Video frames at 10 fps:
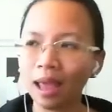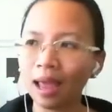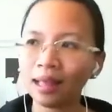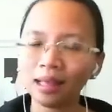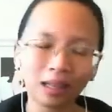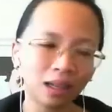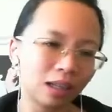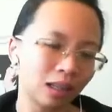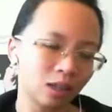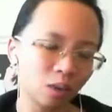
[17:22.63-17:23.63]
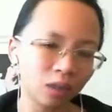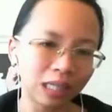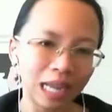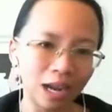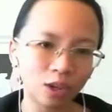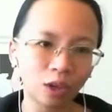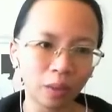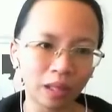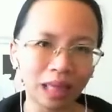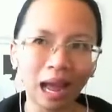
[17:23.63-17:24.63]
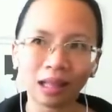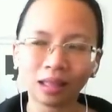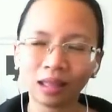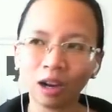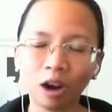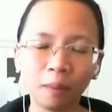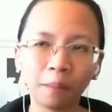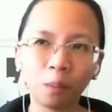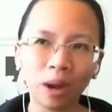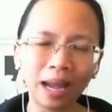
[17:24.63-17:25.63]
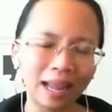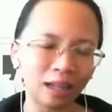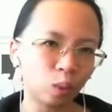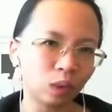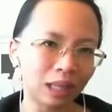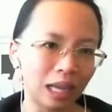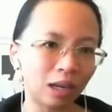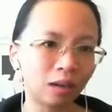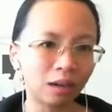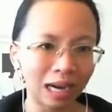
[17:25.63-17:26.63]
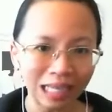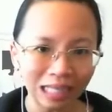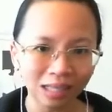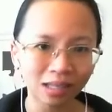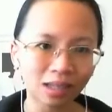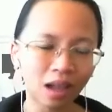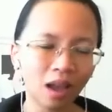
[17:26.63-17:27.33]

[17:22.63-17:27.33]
and in association with that, they are willing to take risks,